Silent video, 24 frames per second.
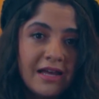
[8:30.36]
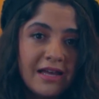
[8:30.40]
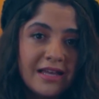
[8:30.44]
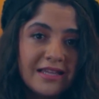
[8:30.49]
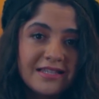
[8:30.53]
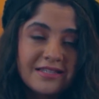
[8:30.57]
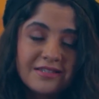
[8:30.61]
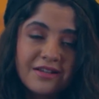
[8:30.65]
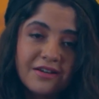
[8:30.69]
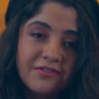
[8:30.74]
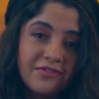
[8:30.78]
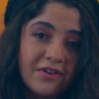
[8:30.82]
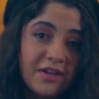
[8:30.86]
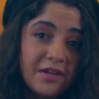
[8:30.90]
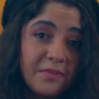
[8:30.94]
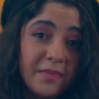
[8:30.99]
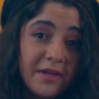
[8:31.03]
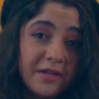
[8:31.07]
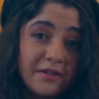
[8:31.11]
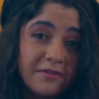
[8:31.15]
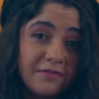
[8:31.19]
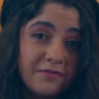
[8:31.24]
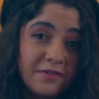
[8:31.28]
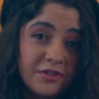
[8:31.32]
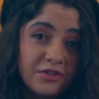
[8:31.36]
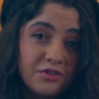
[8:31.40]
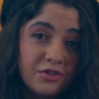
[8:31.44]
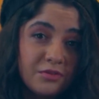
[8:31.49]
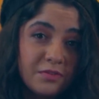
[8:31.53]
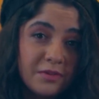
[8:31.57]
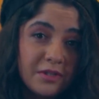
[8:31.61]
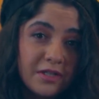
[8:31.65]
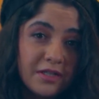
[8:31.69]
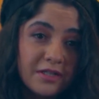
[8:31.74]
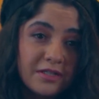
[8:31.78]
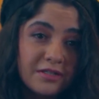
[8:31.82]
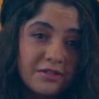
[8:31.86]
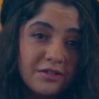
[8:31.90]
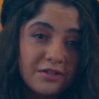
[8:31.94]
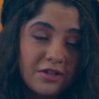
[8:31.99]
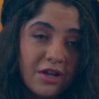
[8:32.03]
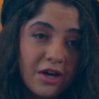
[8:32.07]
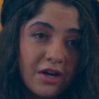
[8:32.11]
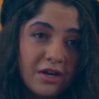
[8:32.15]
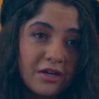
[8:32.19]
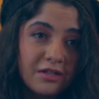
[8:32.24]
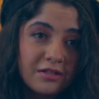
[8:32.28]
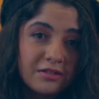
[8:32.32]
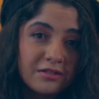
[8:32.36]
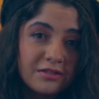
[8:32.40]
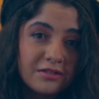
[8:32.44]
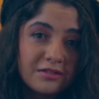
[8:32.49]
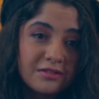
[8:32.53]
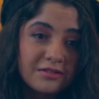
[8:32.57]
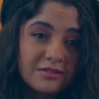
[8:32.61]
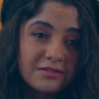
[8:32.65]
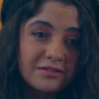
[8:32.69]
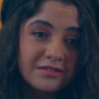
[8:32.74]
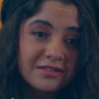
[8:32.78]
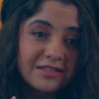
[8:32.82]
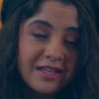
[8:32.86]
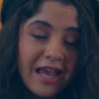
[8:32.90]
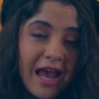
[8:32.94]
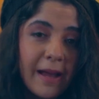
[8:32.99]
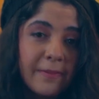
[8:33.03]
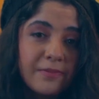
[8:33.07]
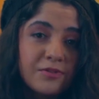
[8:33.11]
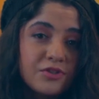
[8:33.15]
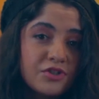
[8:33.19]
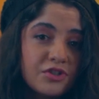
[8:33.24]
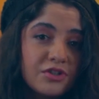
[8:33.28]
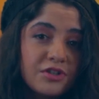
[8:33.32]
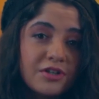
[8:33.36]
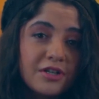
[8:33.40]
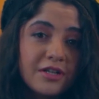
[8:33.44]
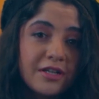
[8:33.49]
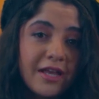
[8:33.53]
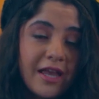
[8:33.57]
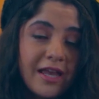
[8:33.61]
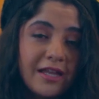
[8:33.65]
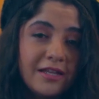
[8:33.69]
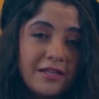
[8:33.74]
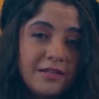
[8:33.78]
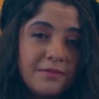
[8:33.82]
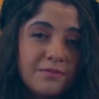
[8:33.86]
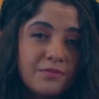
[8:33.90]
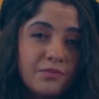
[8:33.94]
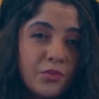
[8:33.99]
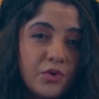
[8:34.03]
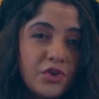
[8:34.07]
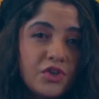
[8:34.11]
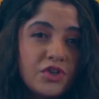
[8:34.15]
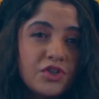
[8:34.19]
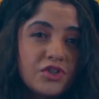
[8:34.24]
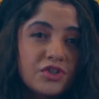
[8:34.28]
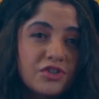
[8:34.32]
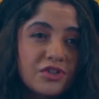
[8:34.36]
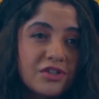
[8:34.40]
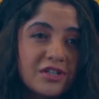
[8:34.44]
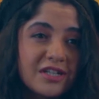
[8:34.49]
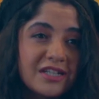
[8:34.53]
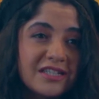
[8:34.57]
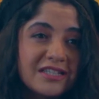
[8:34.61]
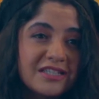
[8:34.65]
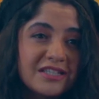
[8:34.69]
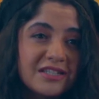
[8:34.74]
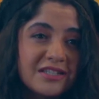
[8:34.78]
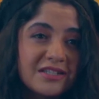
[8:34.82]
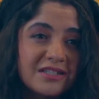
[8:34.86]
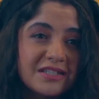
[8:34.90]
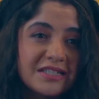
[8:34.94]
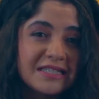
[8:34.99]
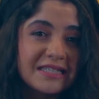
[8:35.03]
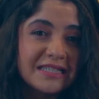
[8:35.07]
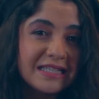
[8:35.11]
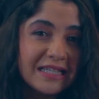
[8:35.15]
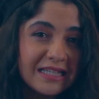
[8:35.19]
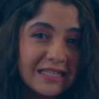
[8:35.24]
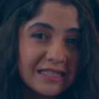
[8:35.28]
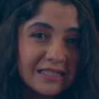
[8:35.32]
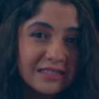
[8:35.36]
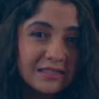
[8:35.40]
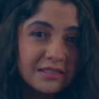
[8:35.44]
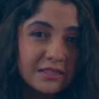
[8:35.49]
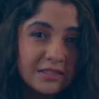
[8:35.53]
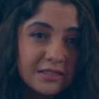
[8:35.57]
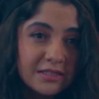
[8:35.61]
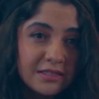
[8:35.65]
is not very beneficial, because you're not capturing any moisture into your skin.